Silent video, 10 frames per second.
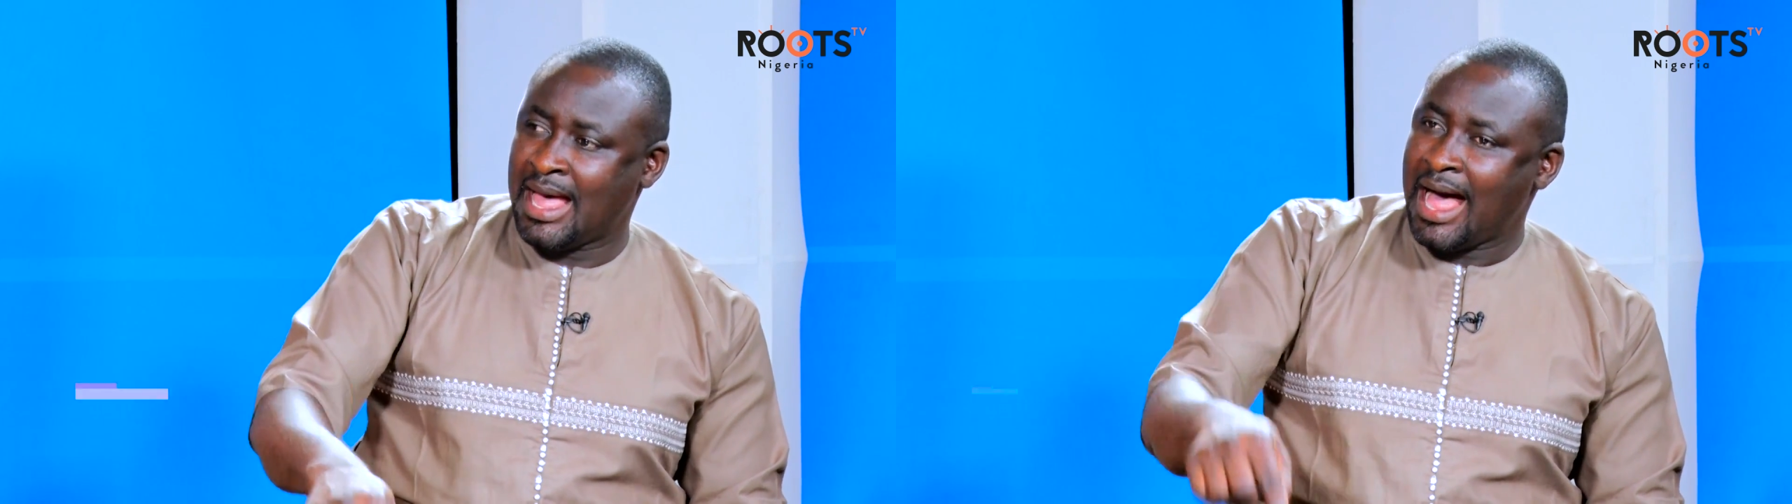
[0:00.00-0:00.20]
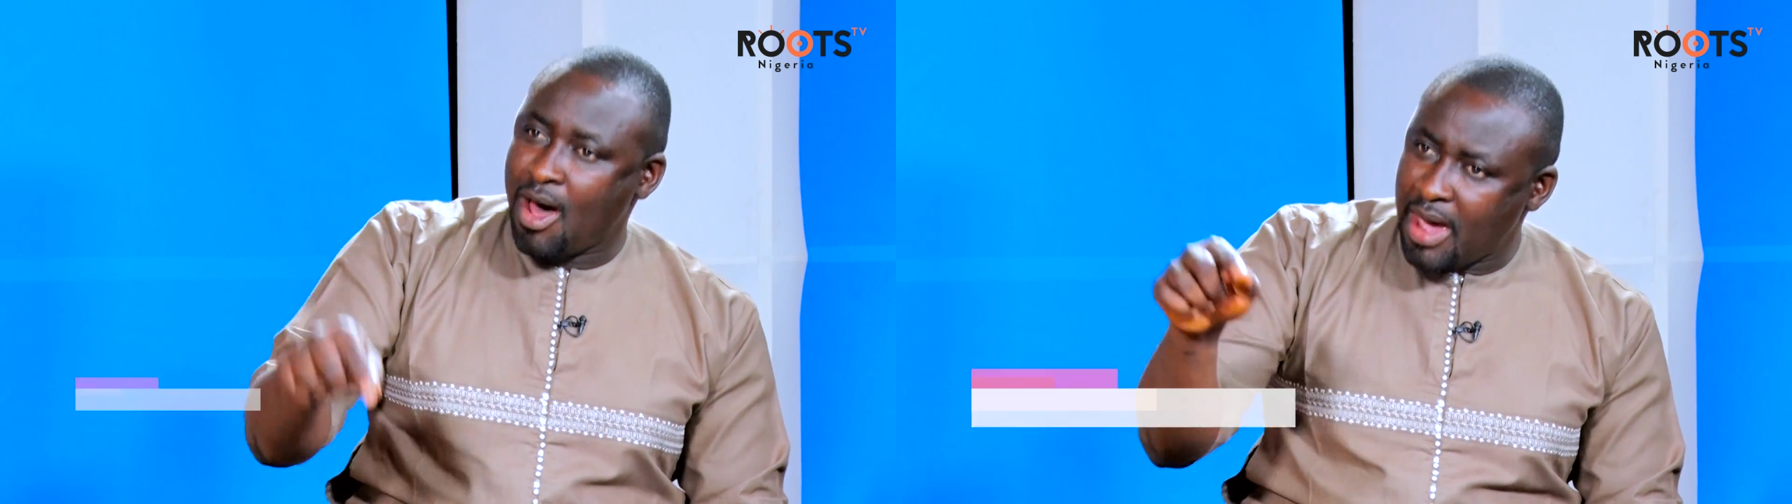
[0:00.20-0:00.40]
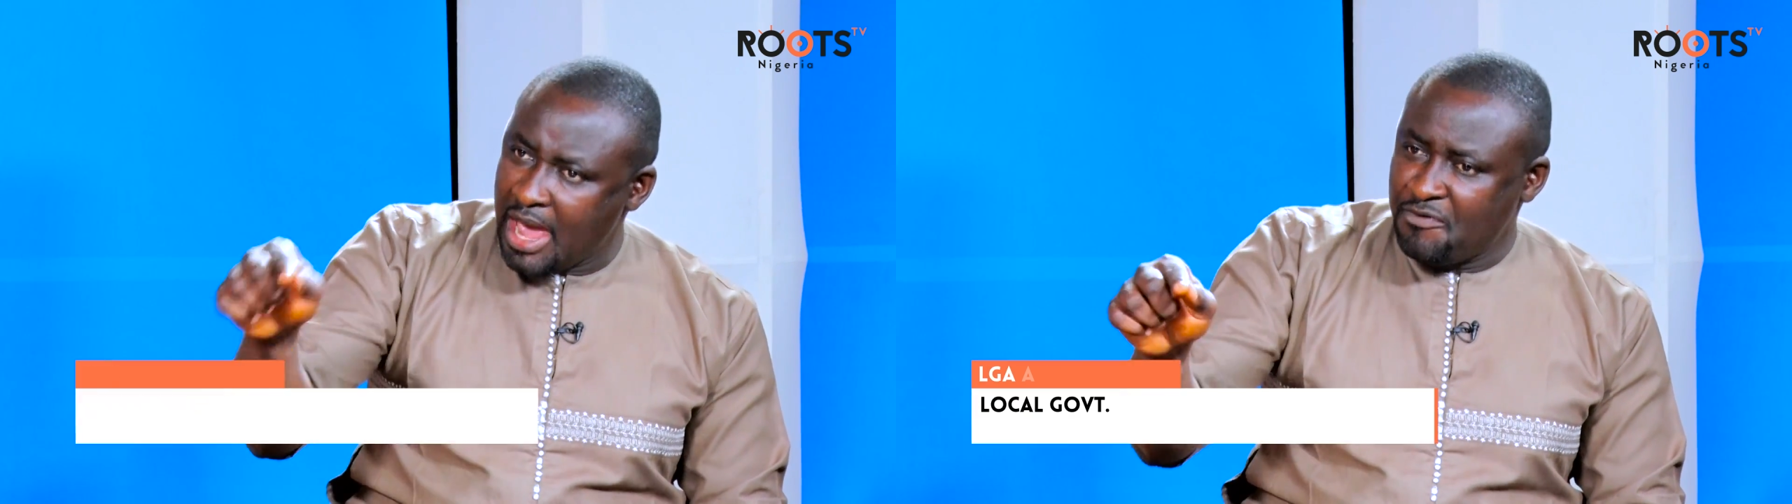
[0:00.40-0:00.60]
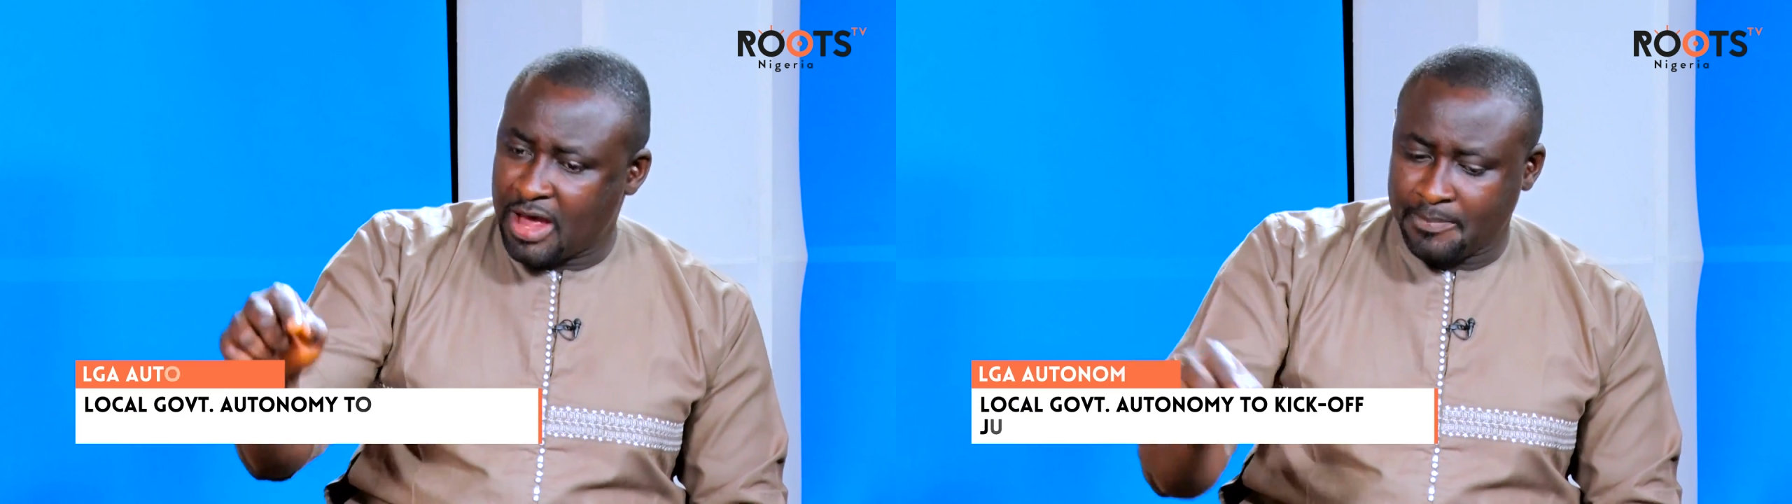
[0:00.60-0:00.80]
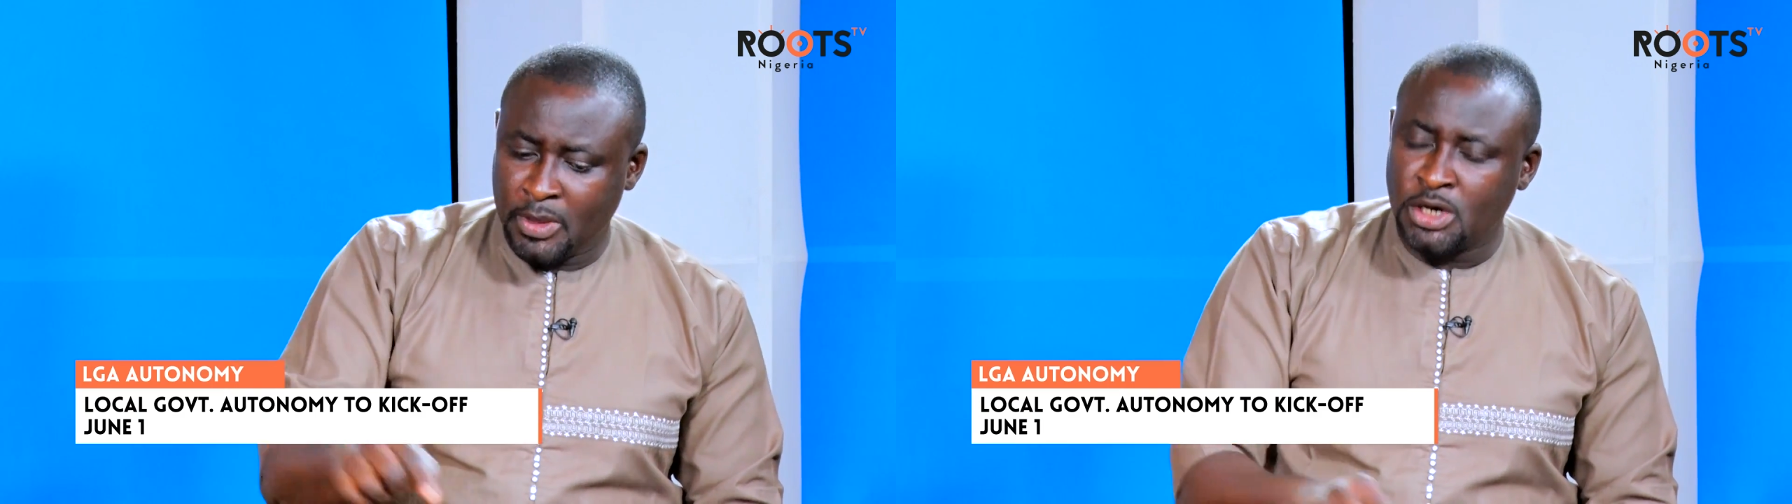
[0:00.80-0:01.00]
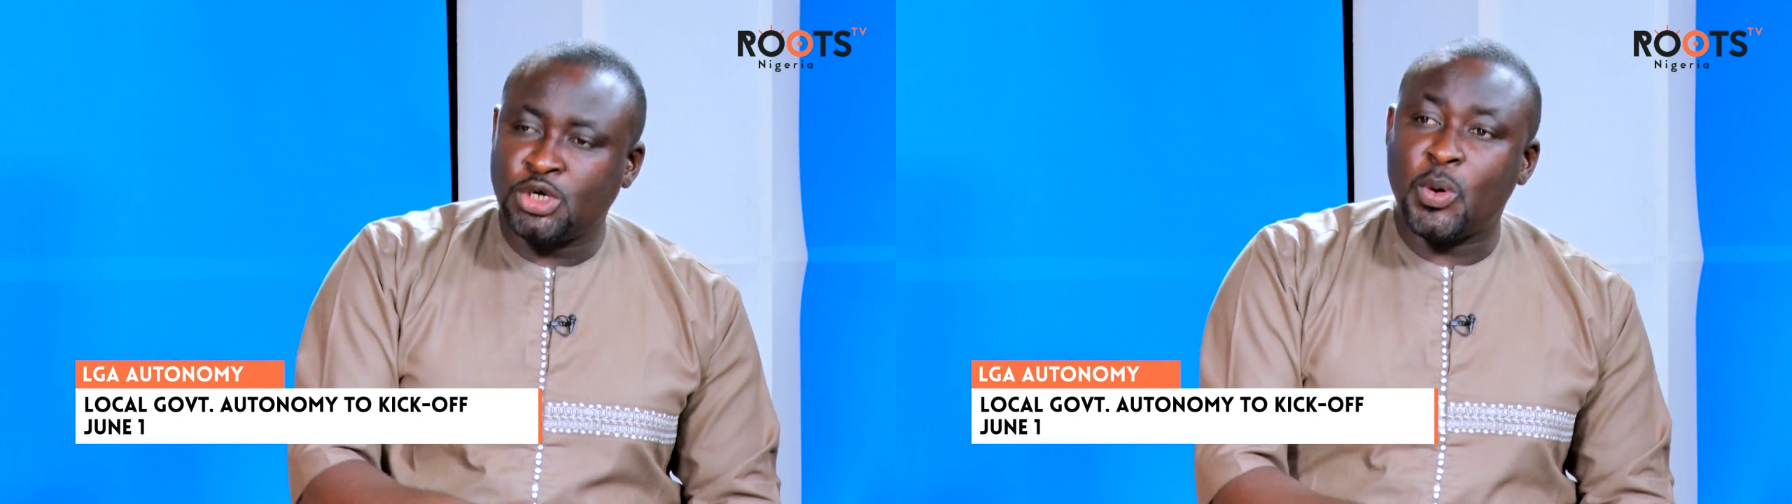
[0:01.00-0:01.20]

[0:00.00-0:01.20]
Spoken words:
However, do